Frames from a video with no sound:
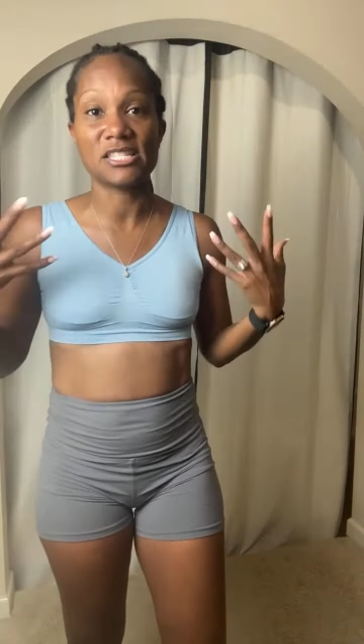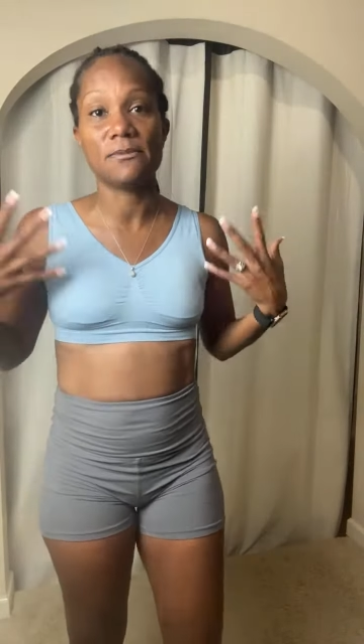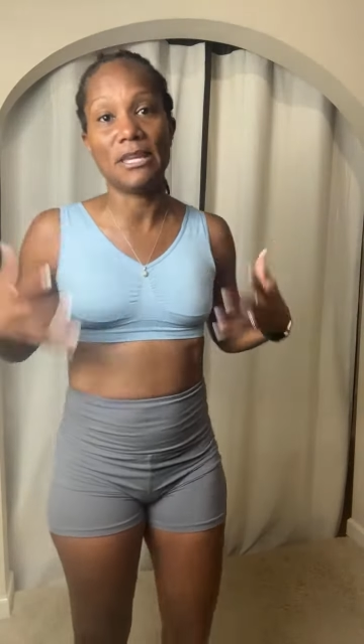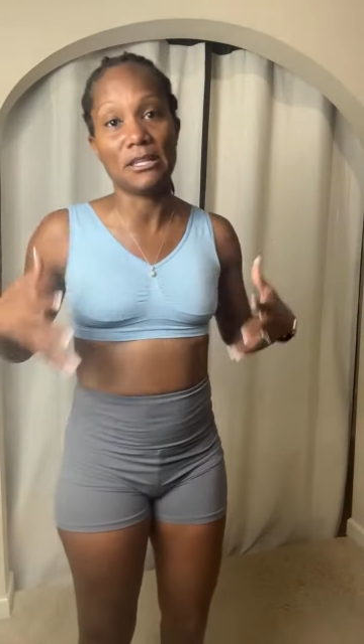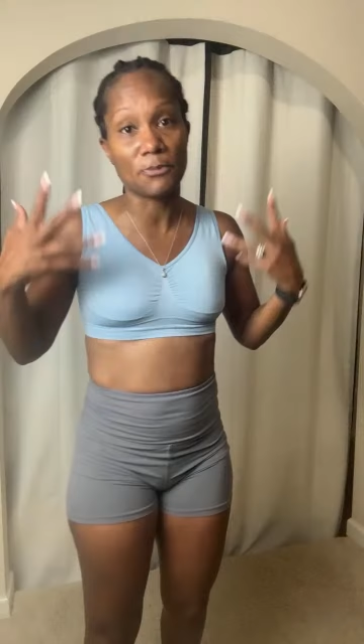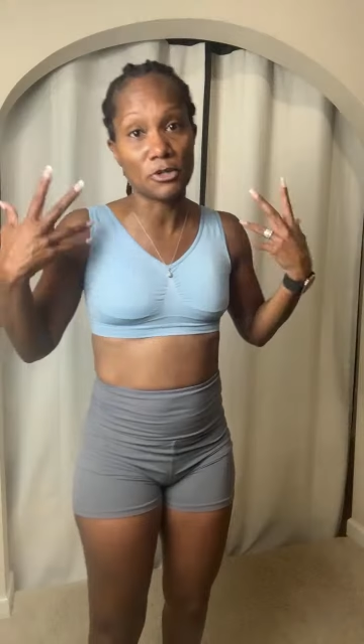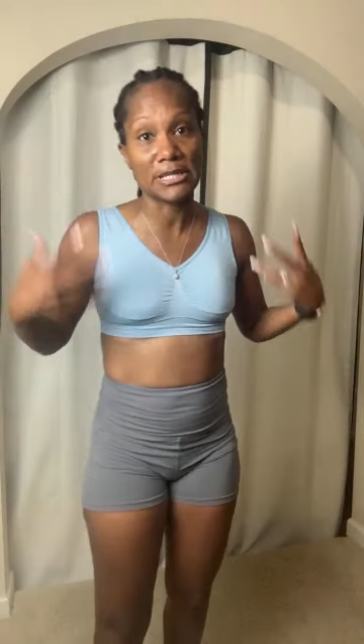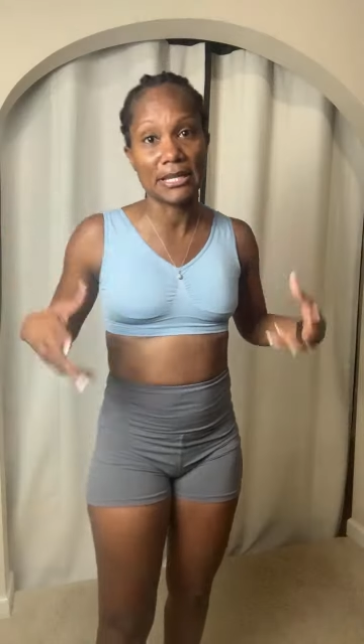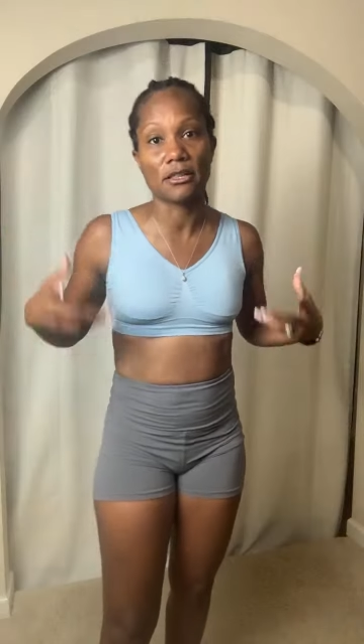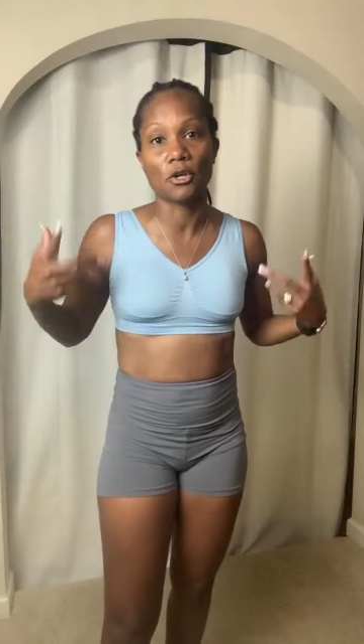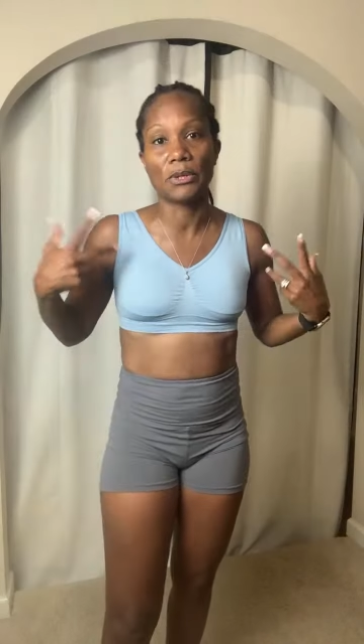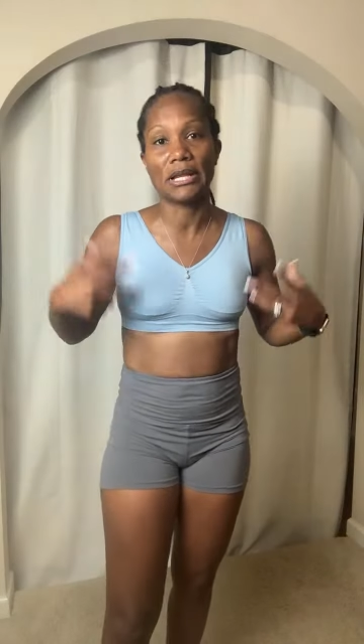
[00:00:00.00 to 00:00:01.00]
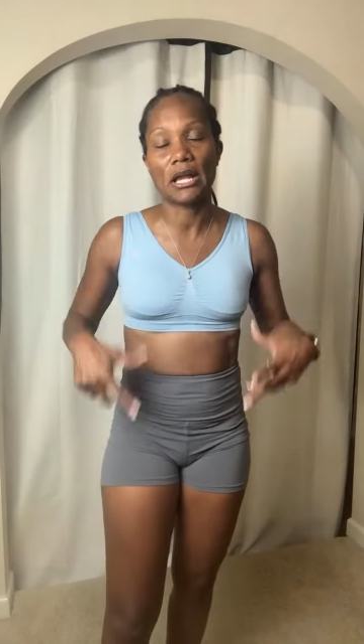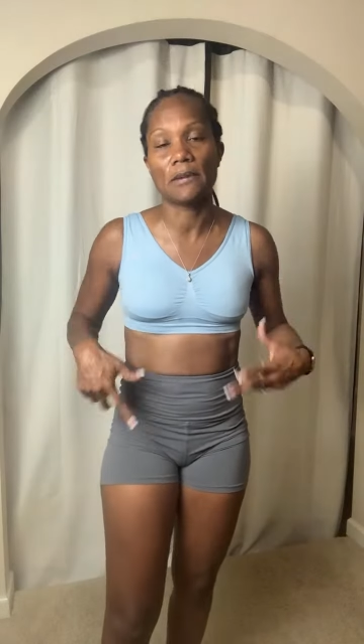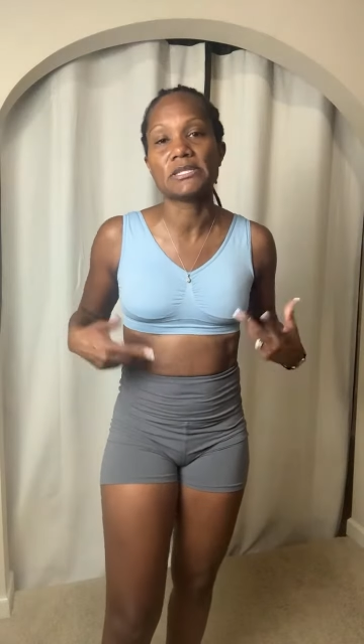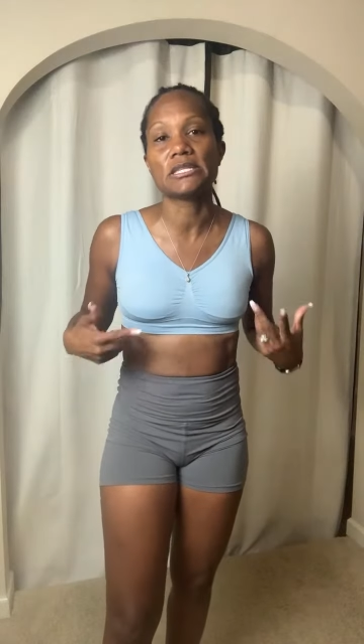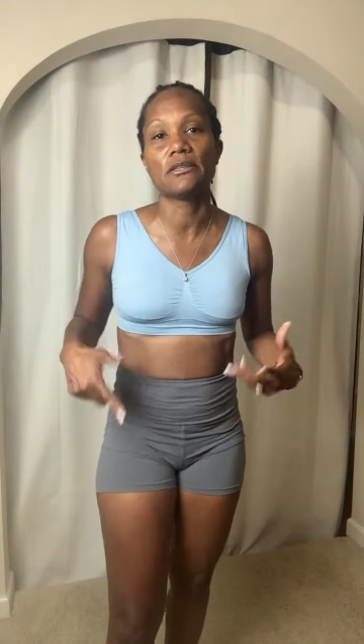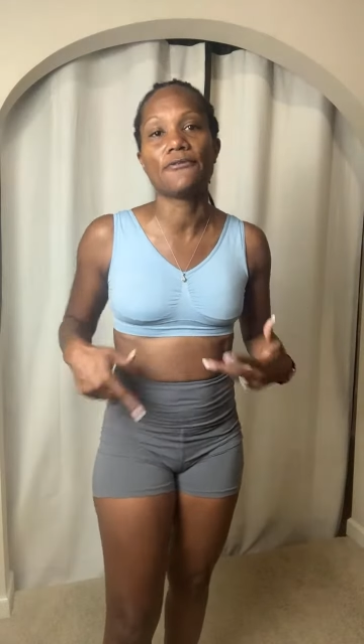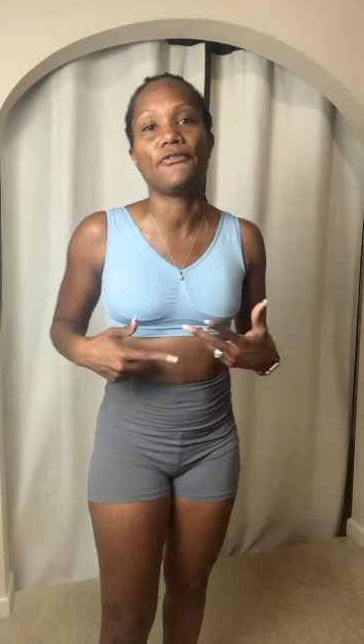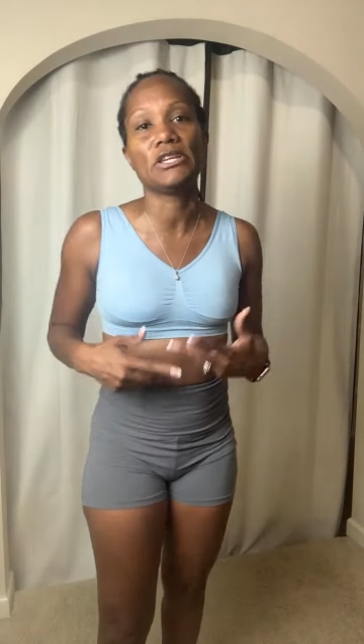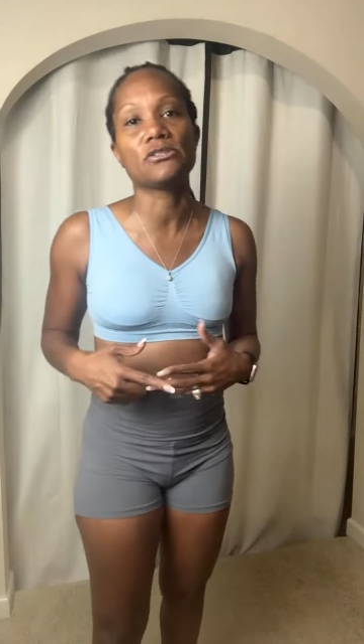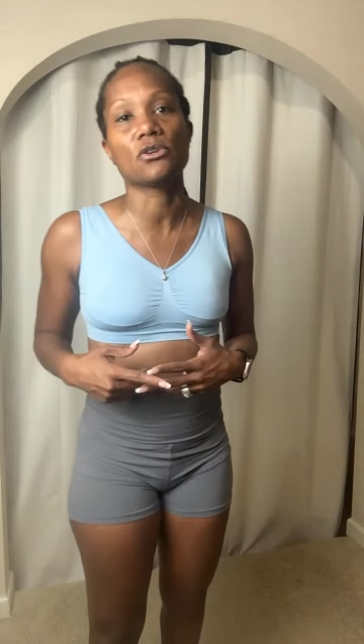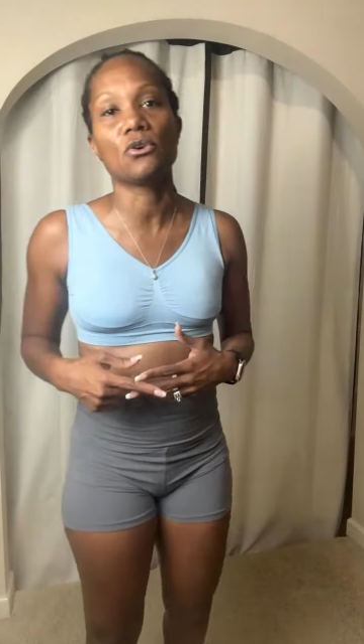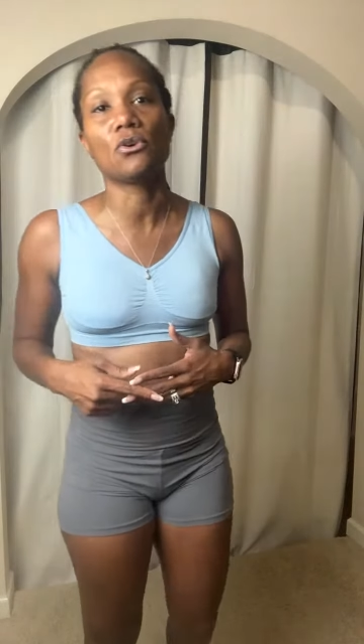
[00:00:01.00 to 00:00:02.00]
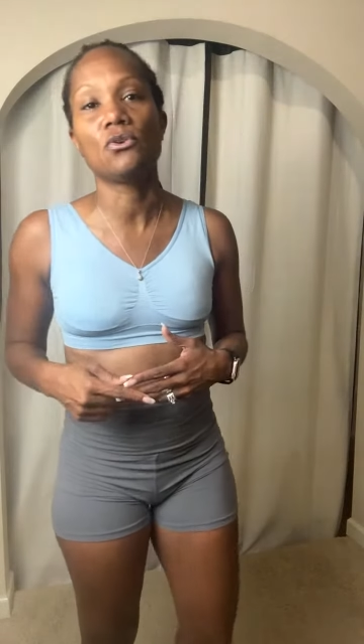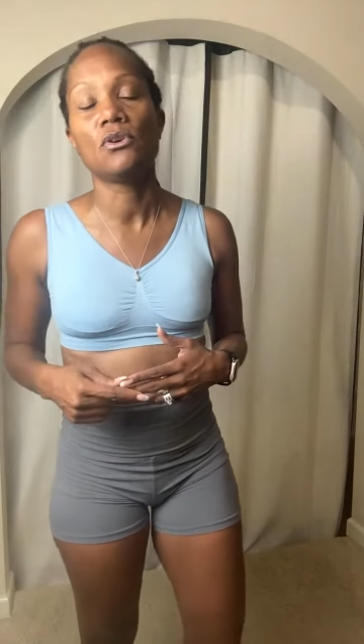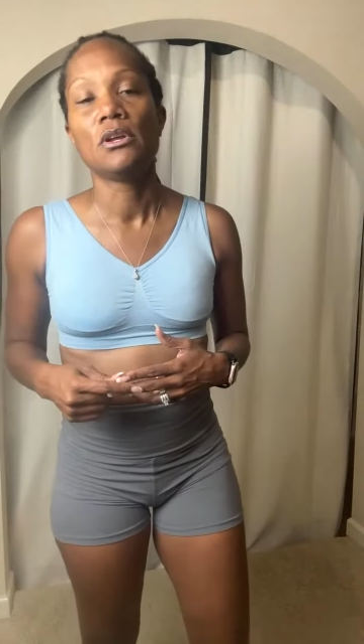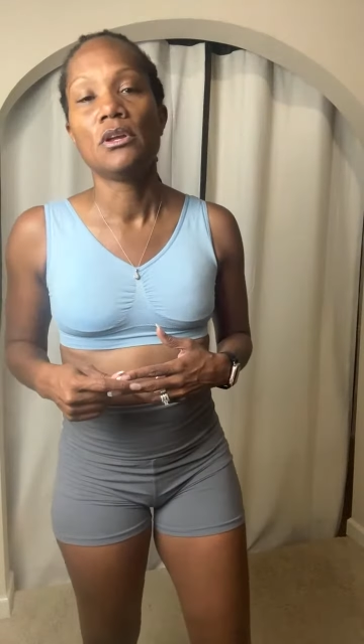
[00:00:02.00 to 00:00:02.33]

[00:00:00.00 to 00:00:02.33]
in particular when it comes to the physical.